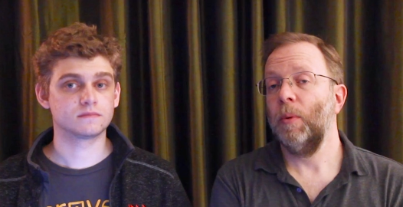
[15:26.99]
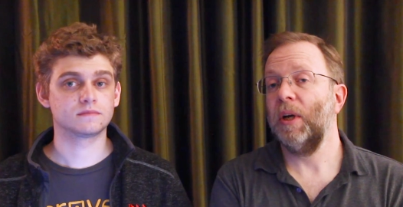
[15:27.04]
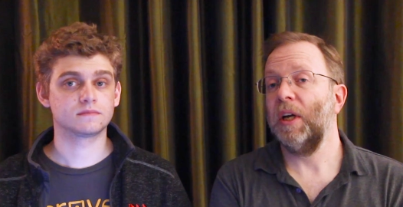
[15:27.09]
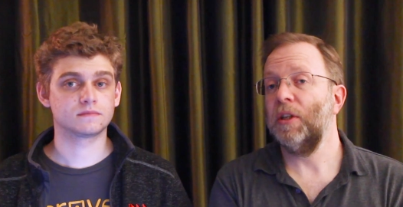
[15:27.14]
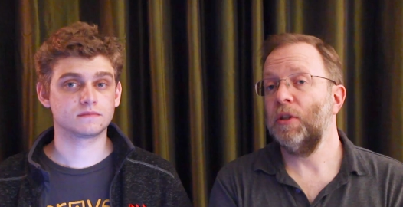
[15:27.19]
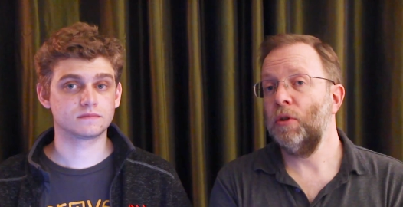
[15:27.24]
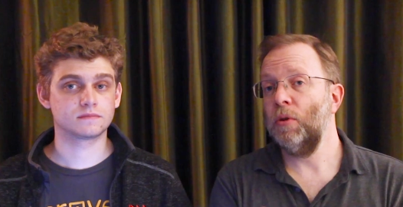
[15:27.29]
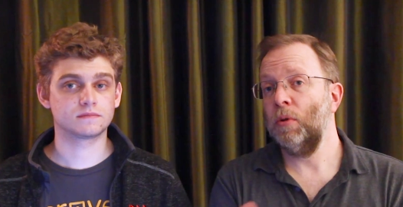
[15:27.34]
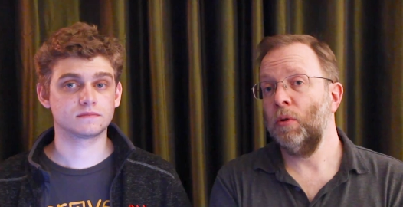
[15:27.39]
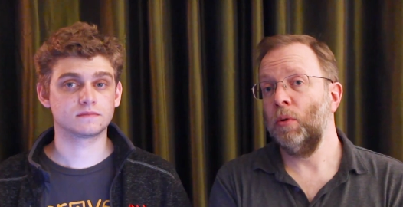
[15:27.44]
Speaker 1: We
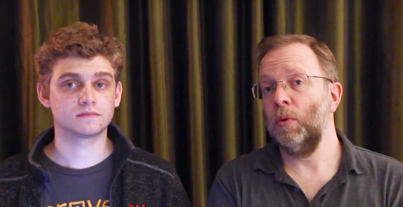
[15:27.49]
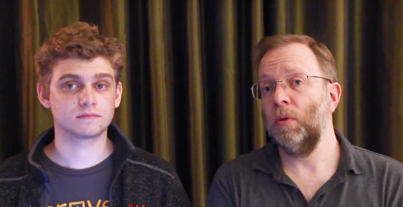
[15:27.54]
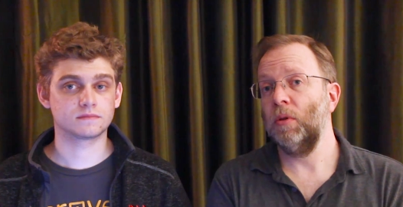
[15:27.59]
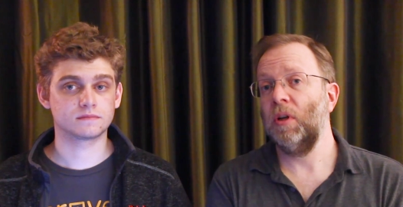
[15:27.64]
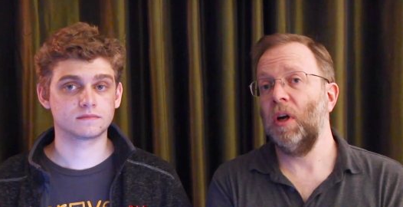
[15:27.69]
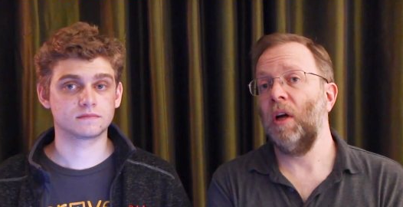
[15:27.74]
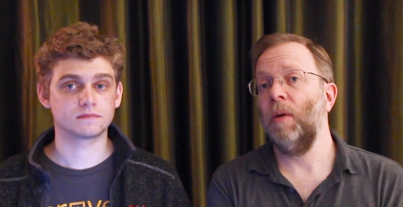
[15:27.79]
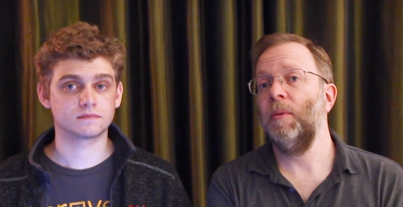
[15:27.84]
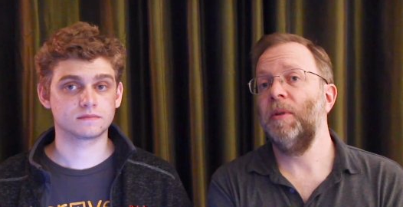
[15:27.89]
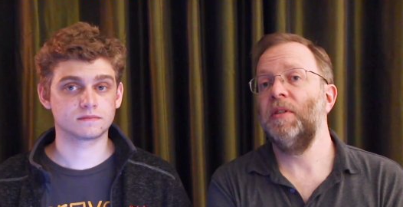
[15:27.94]
got two cool
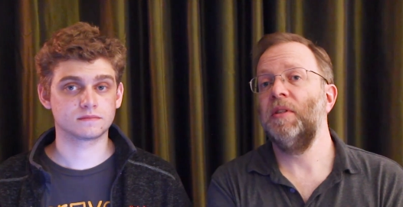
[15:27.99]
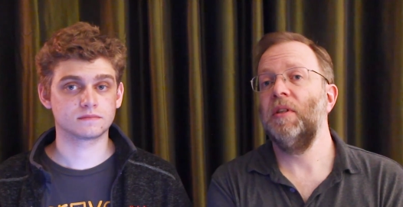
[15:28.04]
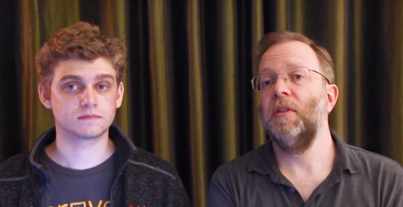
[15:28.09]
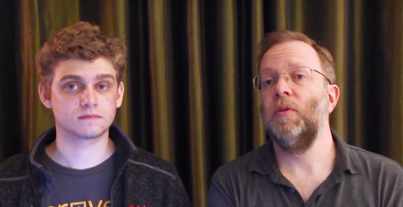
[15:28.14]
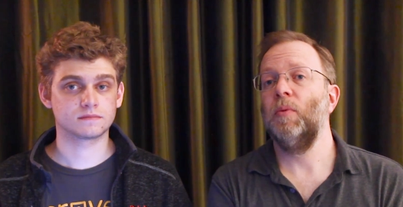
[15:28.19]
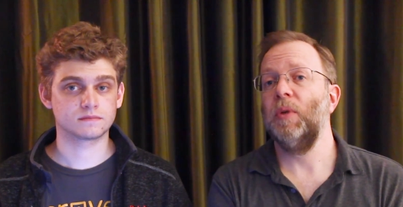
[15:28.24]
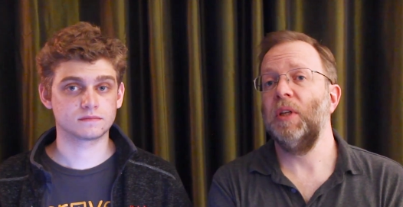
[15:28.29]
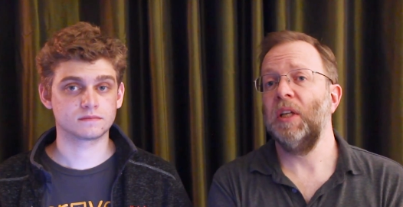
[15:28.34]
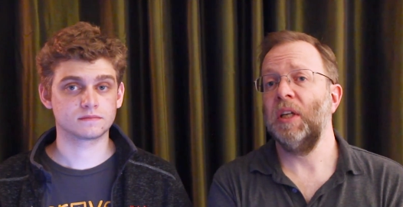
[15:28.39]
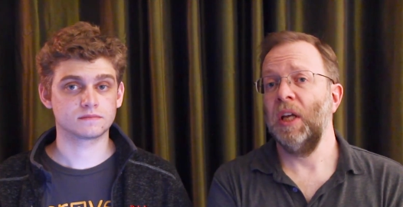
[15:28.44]
comments
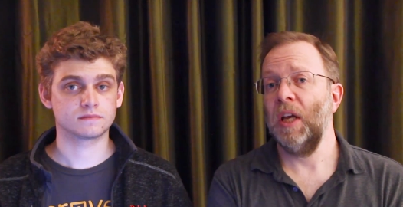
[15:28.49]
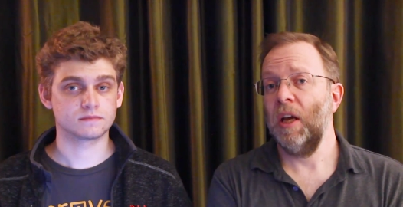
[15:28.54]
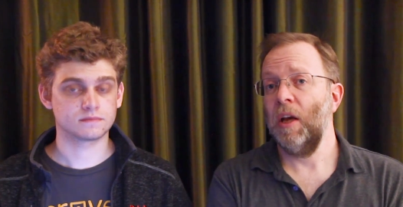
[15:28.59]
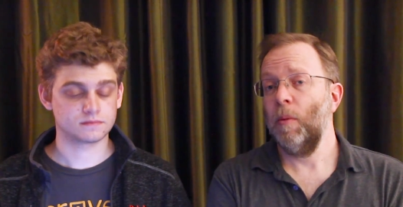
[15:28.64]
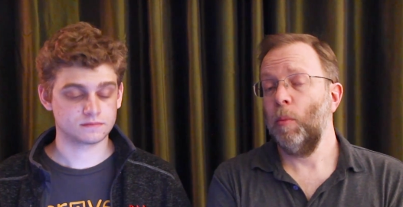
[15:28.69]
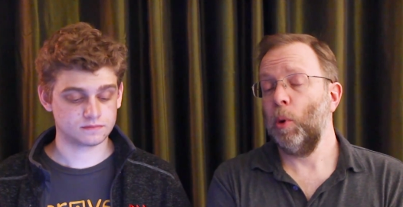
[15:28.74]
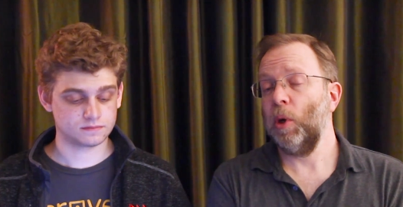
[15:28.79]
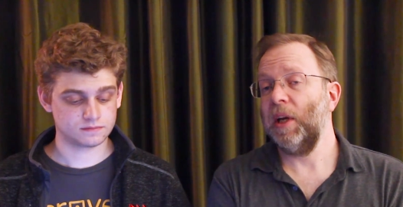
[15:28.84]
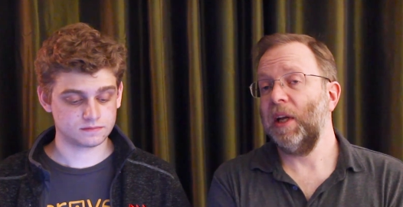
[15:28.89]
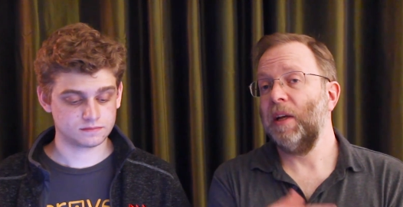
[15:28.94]
this week
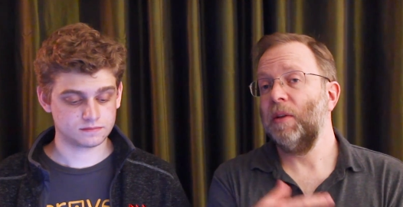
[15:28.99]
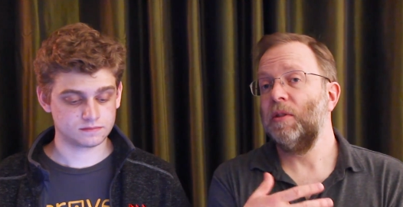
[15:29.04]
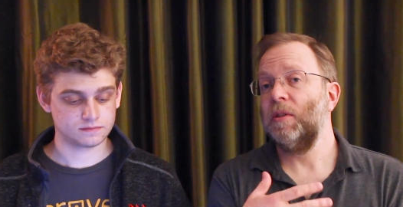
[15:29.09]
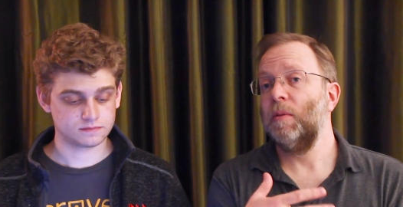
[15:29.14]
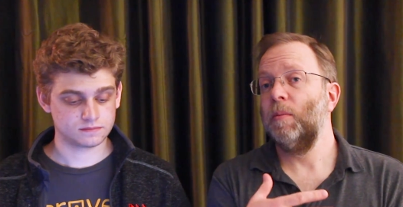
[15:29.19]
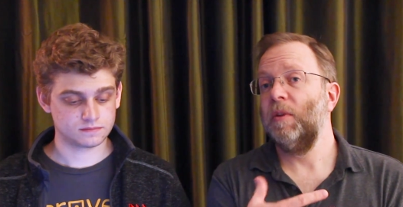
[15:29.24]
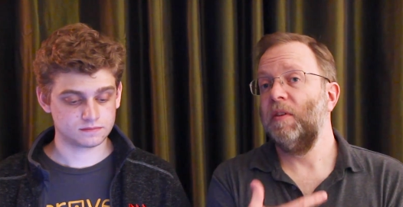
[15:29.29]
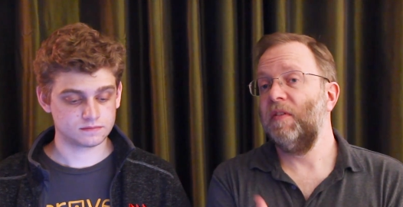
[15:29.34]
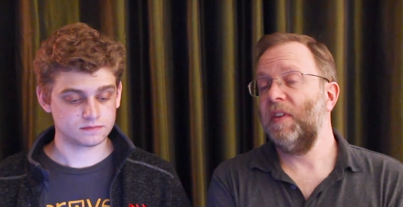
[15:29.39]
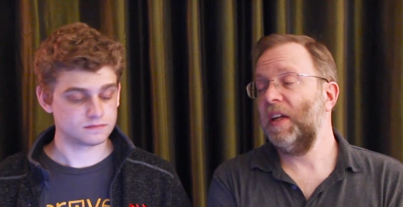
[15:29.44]
pointing out
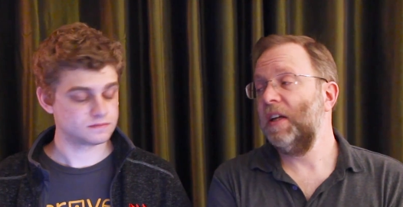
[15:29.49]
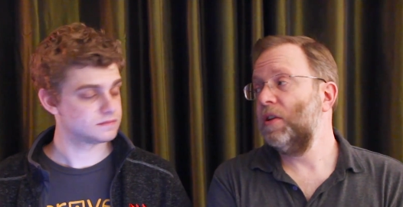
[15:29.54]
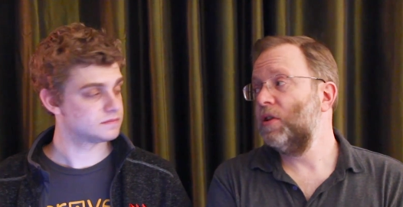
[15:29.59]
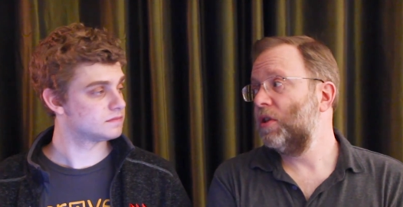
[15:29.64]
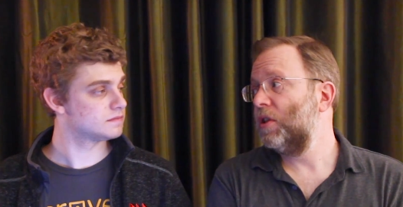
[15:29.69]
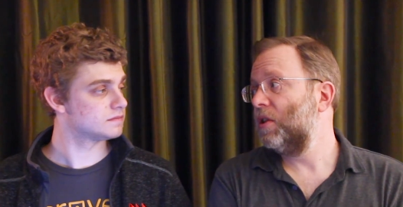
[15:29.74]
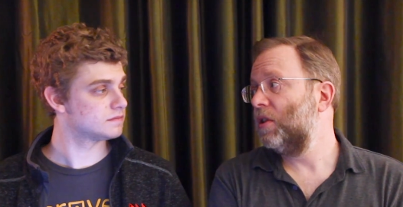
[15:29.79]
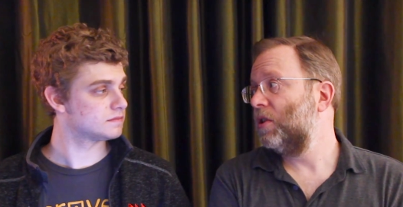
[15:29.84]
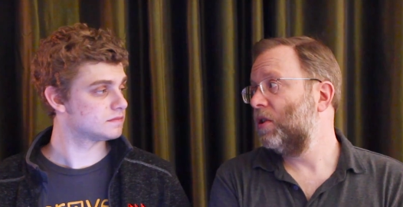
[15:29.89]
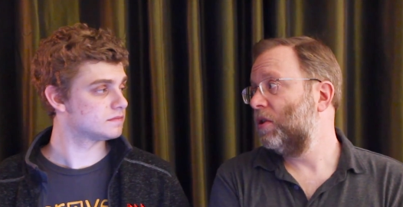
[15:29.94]
some
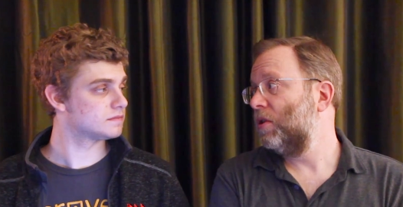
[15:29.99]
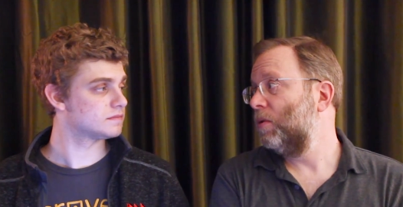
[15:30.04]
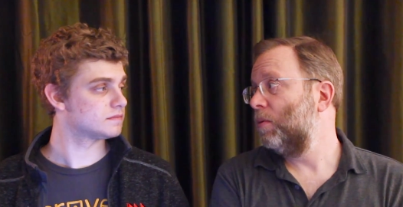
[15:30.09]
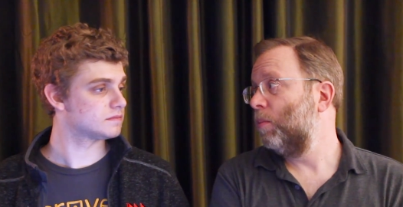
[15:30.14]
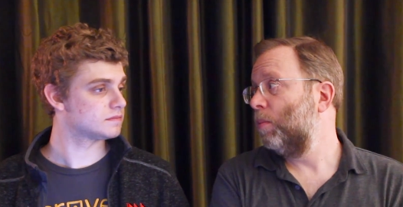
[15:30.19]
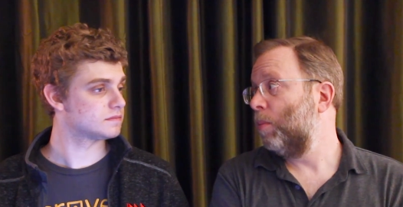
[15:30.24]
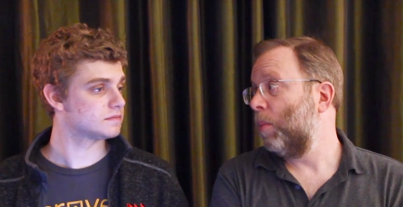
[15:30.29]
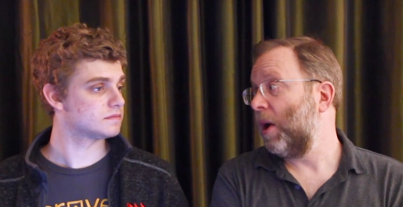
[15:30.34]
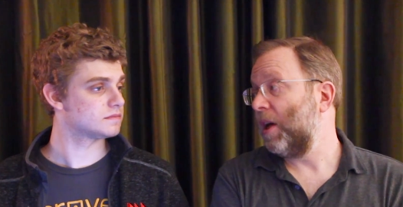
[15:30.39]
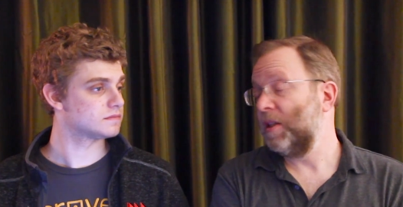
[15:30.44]
advantages to
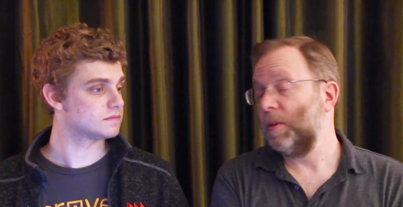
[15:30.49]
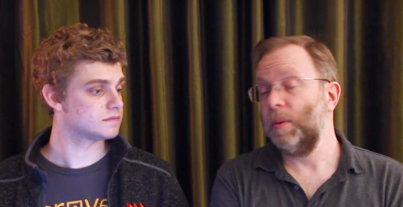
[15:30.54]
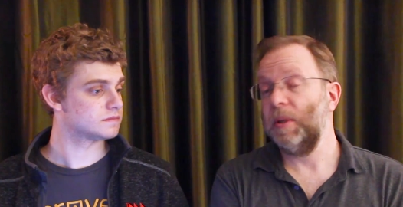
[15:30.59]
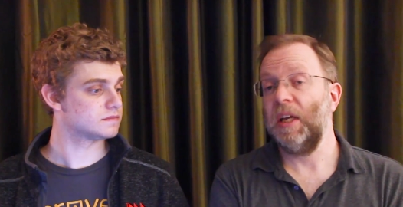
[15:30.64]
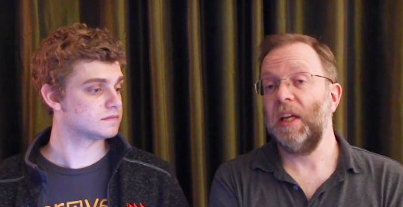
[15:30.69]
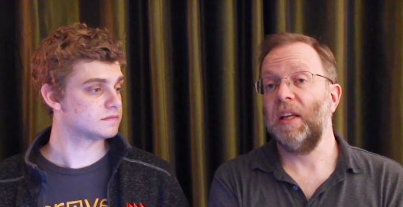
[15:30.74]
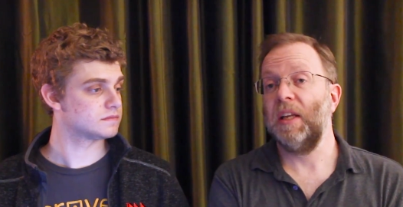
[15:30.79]
possibly